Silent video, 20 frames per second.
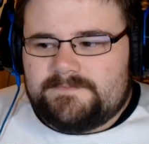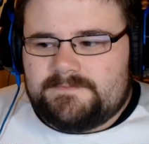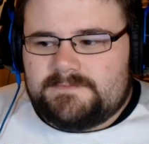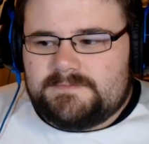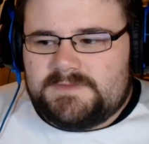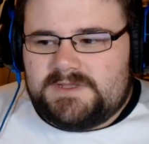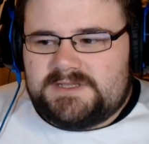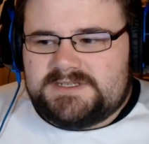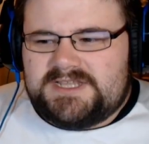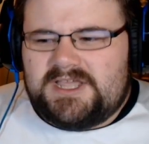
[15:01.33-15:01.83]

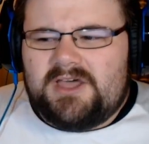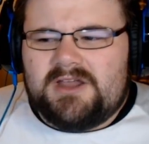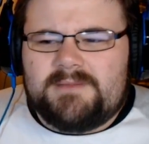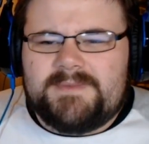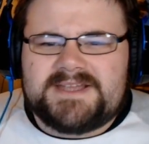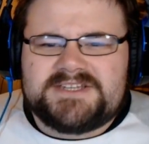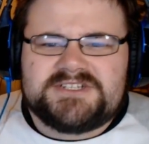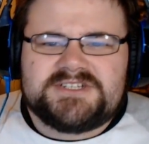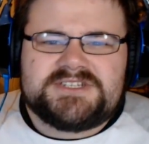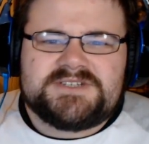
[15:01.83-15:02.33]
I can't
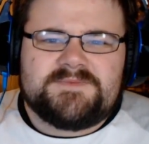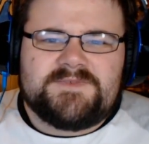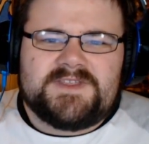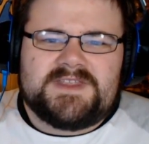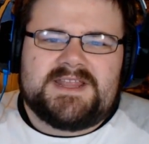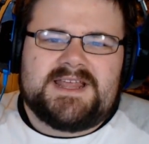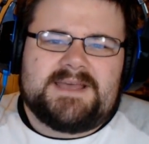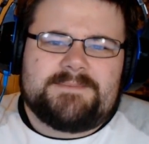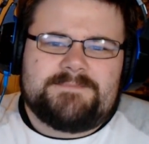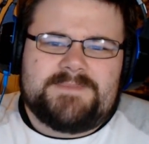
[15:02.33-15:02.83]
imagine something
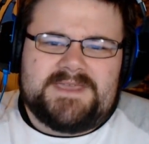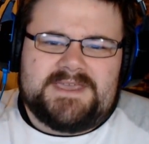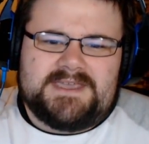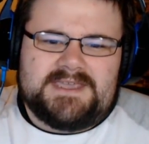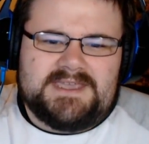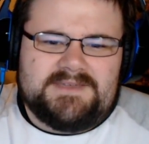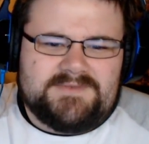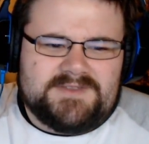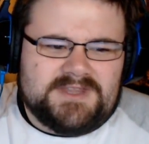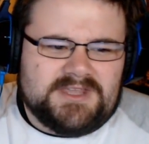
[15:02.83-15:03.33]
like that being
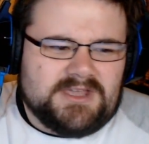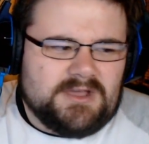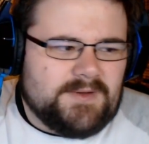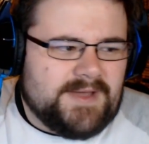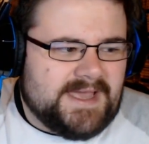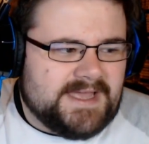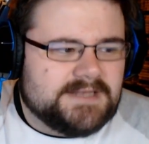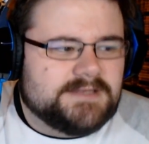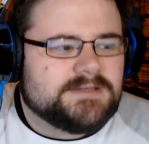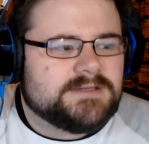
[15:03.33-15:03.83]
given the go
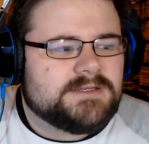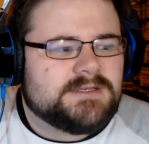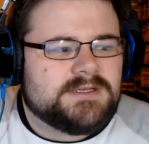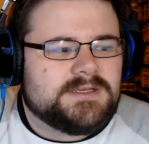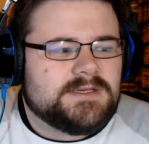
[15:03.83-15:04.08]
ahead